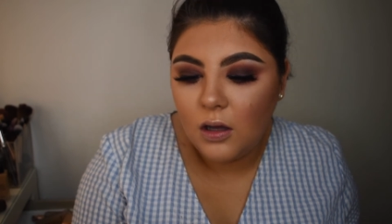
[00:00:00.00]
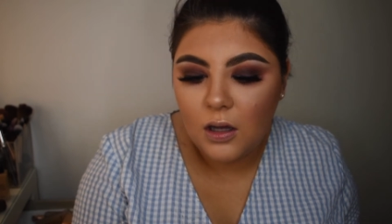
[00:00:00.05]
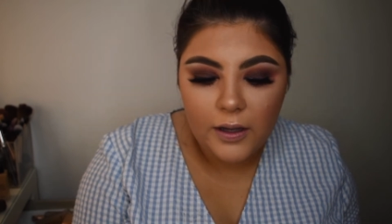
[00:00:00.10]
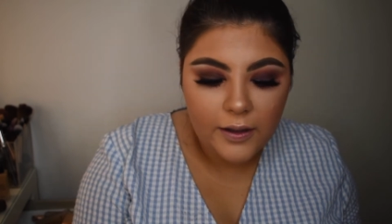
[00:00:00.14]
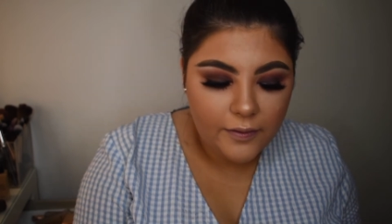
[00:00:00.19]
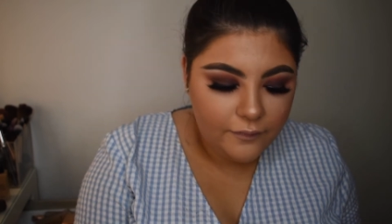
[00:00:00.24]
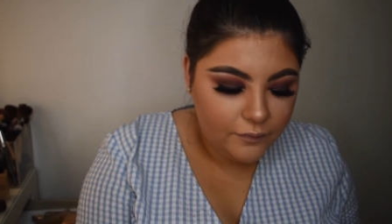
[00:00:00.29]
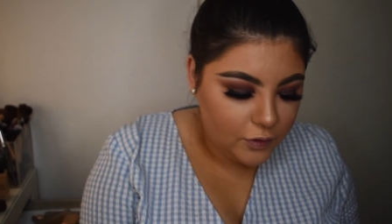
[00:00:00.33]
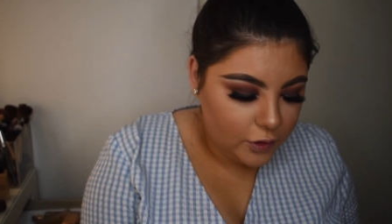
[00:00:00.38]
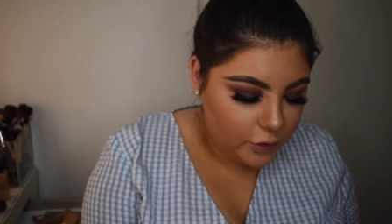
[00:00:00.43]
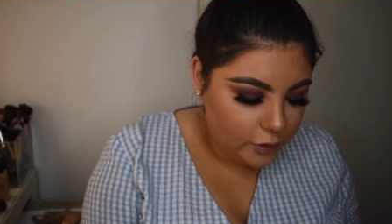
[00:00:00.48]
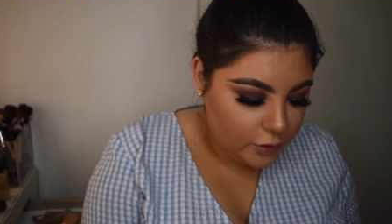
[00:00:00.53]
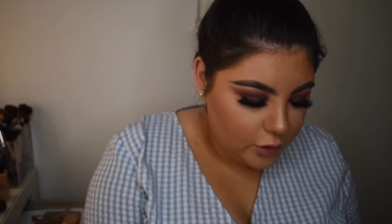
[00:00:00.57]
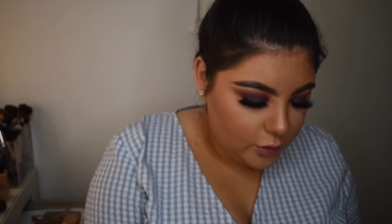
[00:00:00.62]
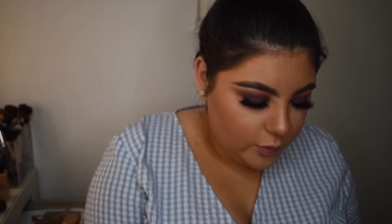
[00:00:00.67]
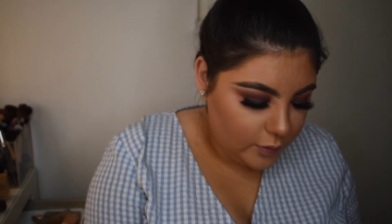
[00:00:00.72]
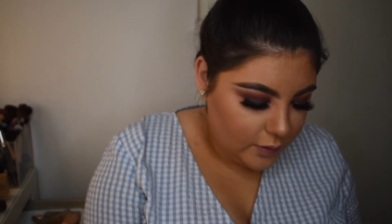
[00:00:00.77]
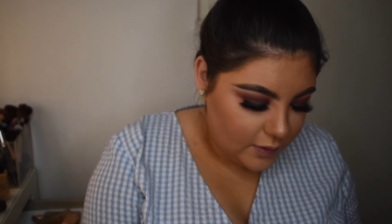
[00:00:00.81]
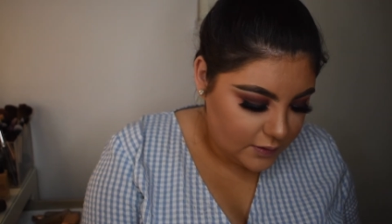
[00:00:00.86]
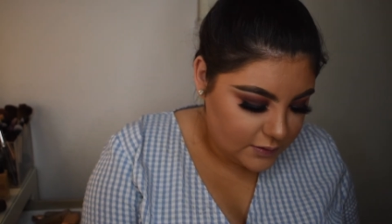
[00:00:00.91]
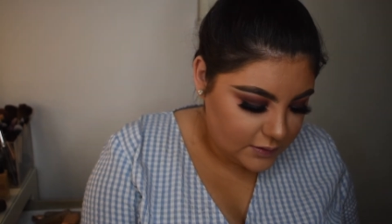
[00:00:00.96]
I have no clue
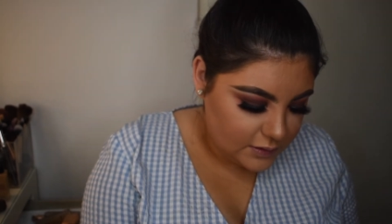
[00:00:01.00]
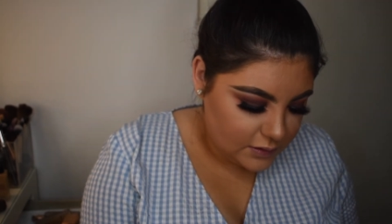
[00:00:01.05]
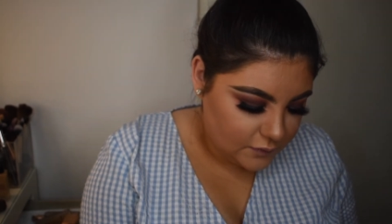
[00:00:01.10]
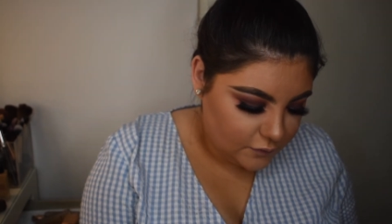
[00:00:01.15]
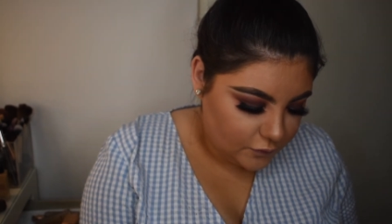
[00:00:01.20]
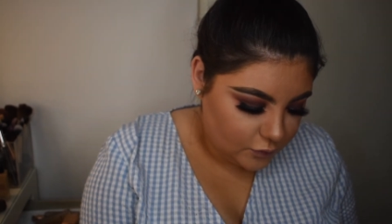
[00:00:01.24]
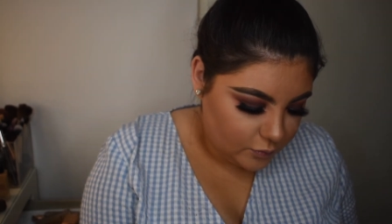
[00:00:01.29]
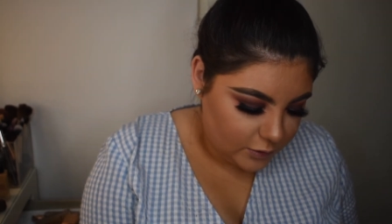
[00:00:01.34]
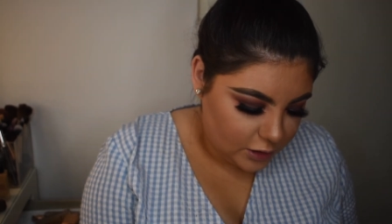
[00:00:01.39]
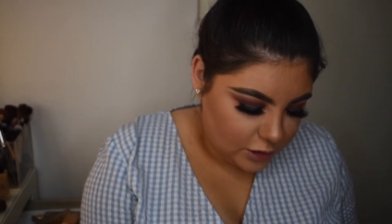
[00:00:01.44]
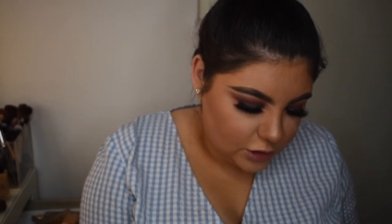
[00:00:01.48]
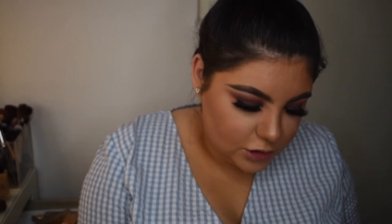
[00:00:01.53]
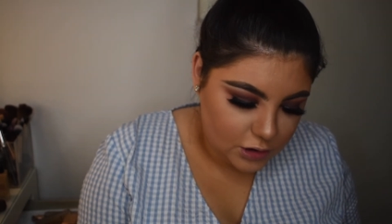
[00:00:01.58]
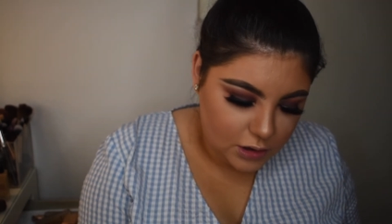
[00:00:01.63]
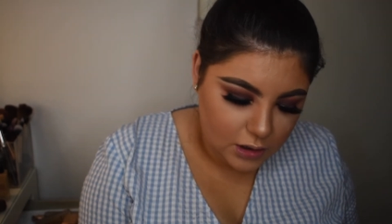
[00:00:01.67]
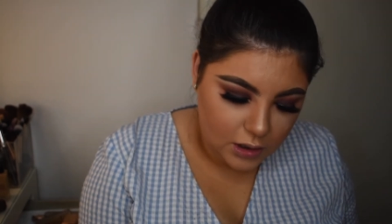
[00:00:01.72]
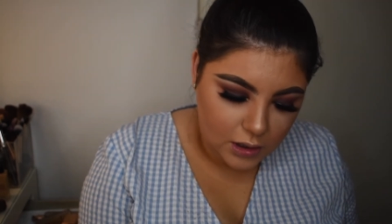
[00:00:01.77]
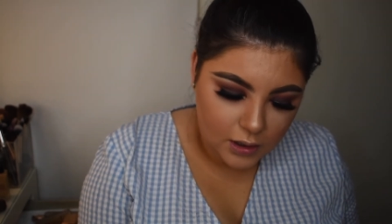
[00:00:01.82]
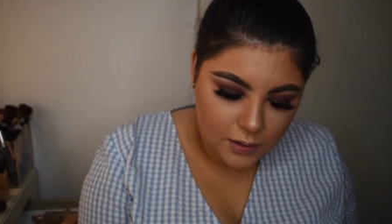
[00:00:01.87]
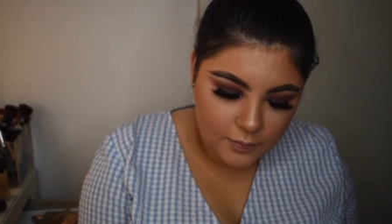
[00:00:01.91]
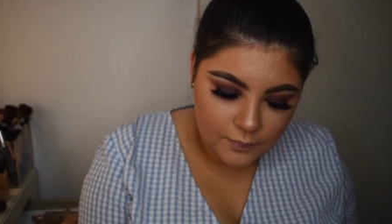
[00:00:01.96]
where this is from
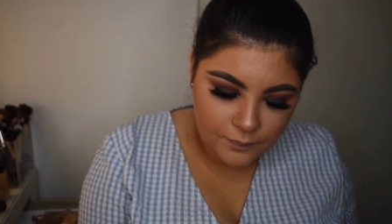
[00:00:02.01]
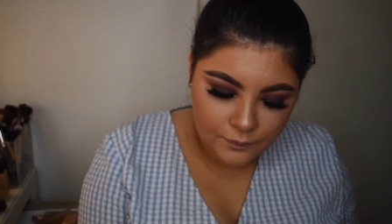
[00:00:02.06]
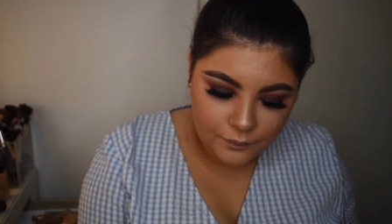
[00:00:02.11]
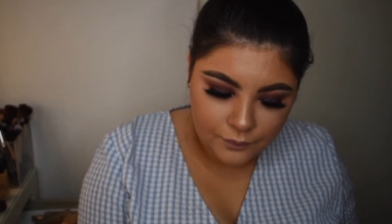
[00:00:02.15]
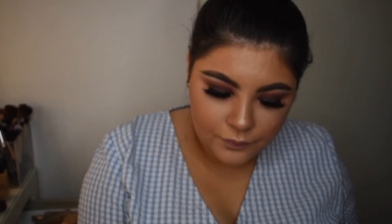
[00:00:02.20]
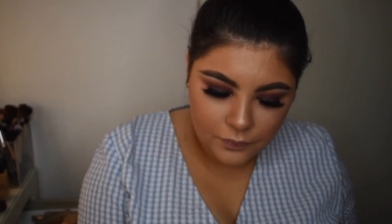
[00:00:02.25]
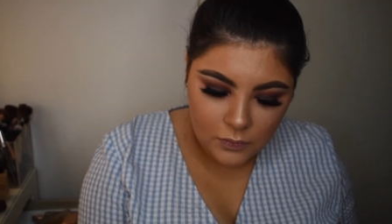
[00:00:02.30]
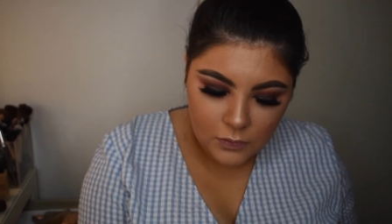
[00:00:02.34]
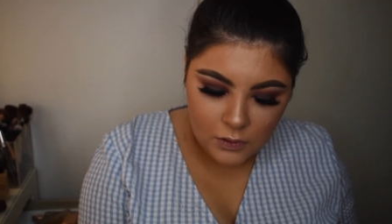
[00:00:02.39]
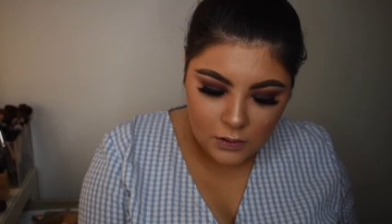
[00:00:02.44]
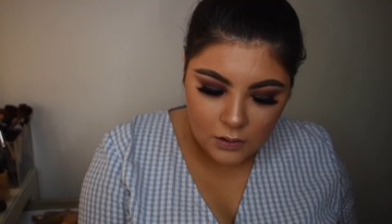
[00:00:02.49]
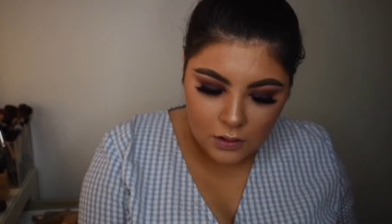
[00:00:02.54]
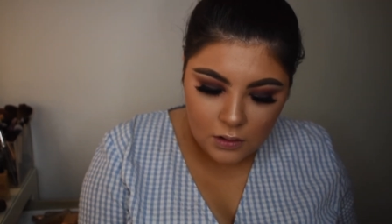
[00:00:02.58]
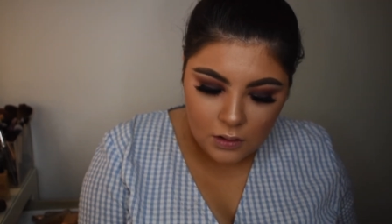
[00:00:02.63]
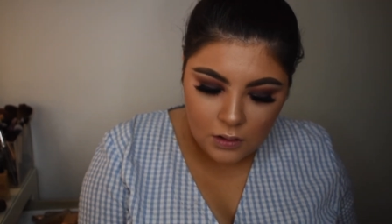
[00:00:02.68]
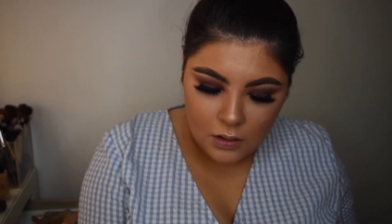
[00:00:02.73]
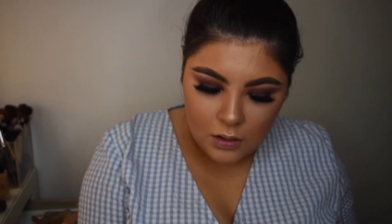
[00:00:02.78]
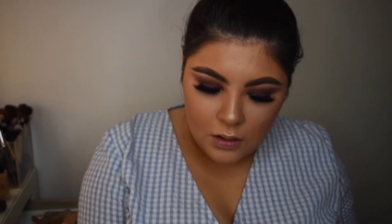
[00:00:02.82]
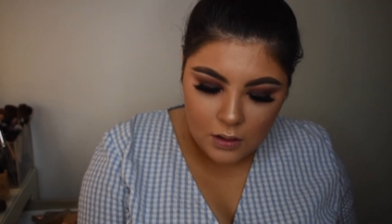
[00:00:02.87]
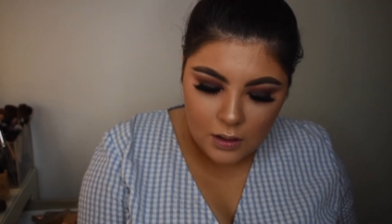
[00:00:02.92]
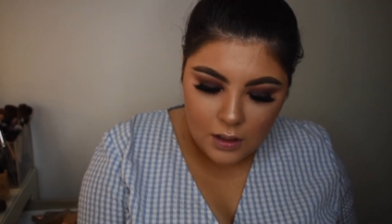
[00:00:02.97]
actually.
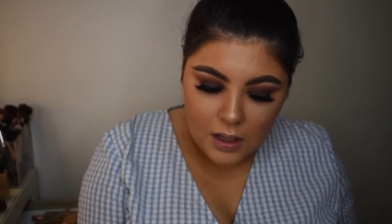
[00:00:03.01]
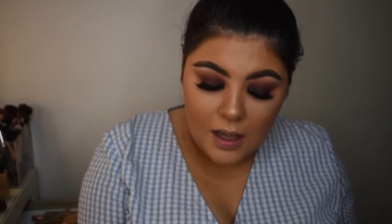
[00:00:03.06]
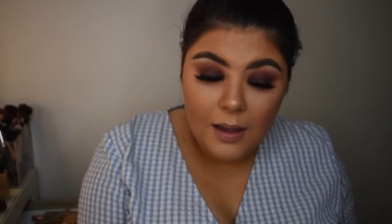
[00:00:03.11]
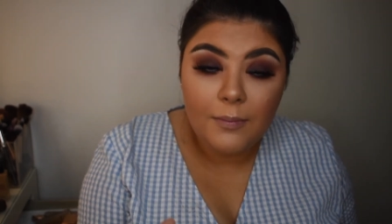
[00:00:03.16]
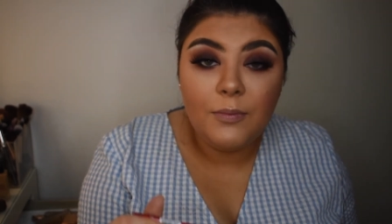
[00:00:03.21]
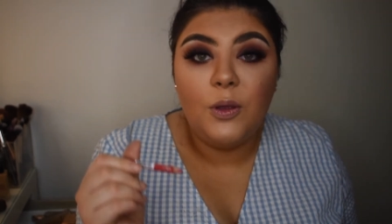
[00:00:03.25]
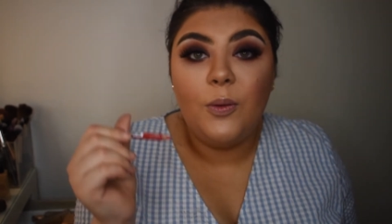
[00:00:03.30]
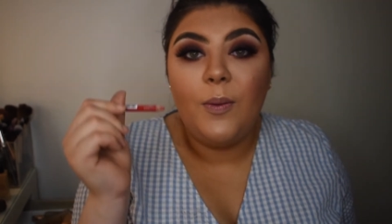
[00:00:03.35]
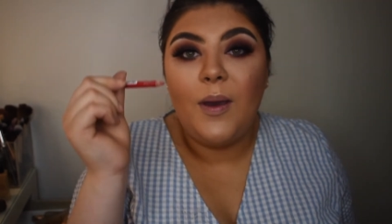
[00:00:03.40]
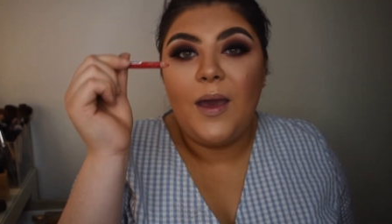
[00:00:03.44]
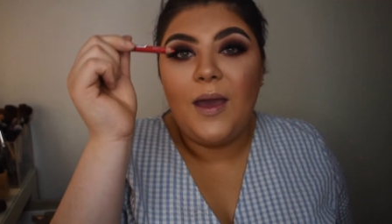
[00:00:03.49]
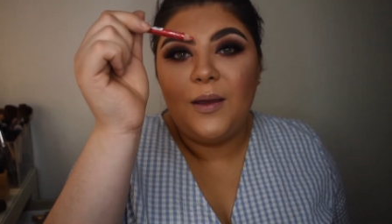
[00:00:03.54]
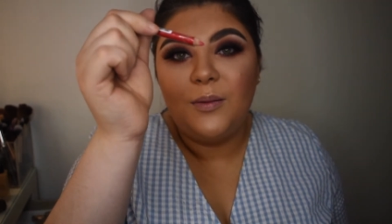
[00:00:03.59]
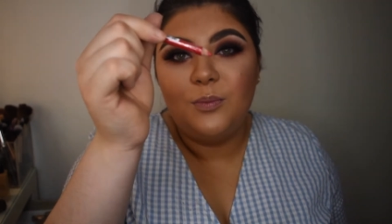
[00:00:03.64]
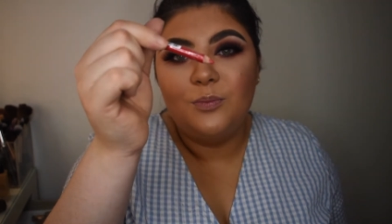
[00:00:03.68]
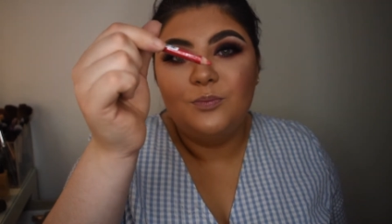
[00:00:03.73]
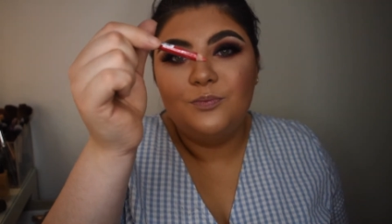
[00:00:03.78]
MUA